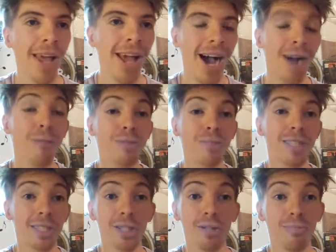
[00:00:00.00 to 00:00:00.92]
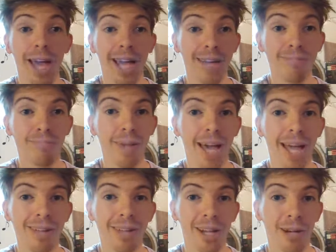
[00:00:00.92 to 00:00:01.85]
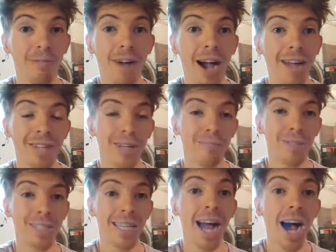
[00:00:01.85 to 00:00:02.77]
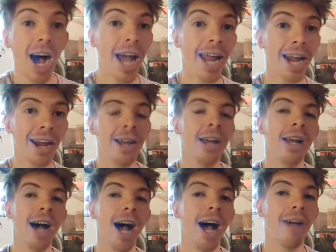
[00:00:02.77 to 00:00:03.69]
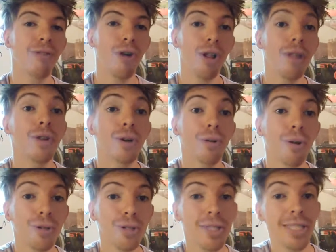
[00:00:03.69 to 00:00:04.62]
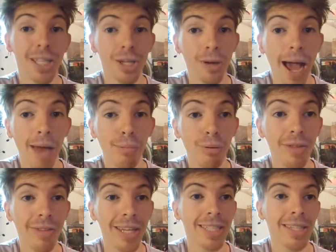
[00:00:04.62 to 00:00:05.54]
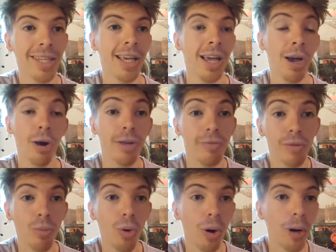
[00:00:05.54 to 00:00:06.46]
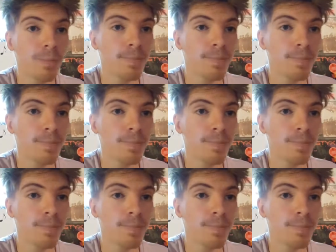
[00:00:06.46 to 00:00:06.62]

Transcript: Uh, which means you may pay, you know, five, ten percent higher uh, for all of your groceries than you had previously, or even more.